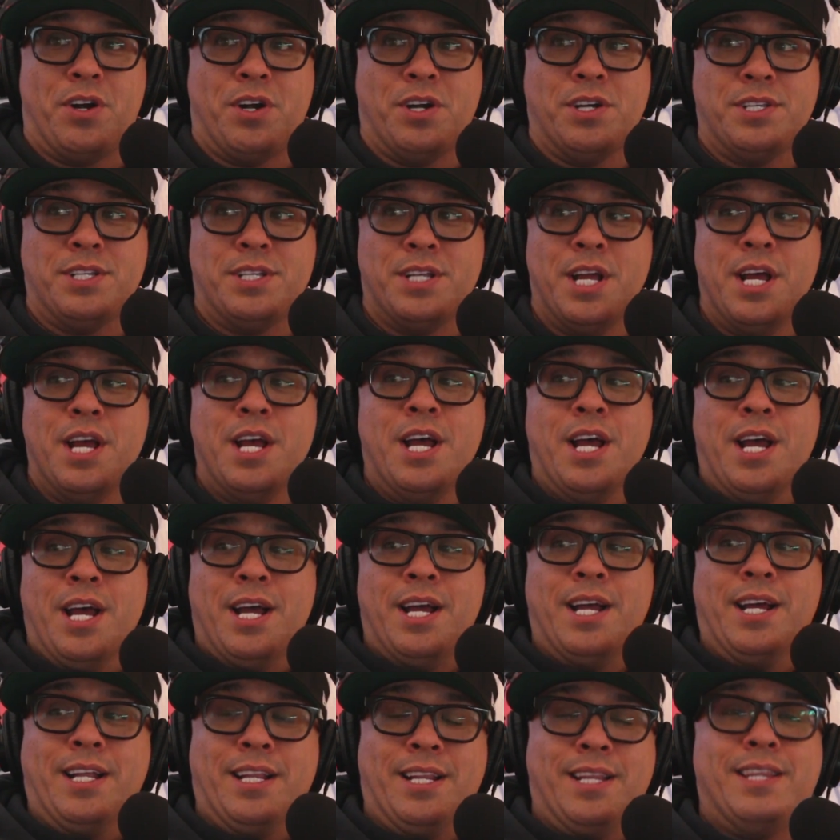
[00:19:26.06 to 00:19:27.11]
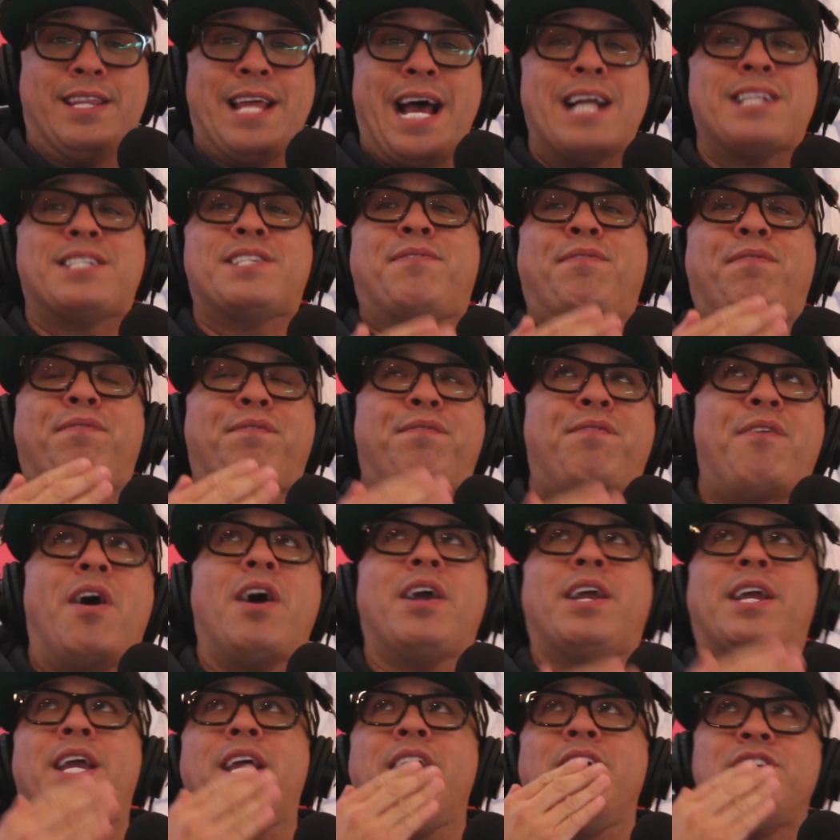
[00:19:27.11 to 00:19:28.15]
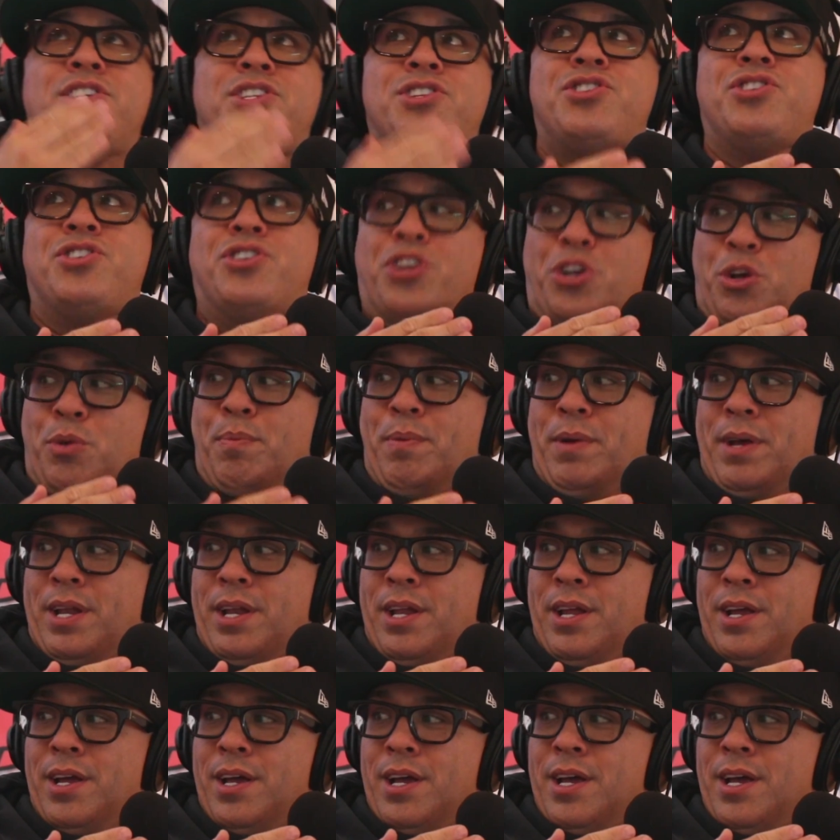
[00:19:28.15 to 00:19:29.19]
first, that's fucking stupid.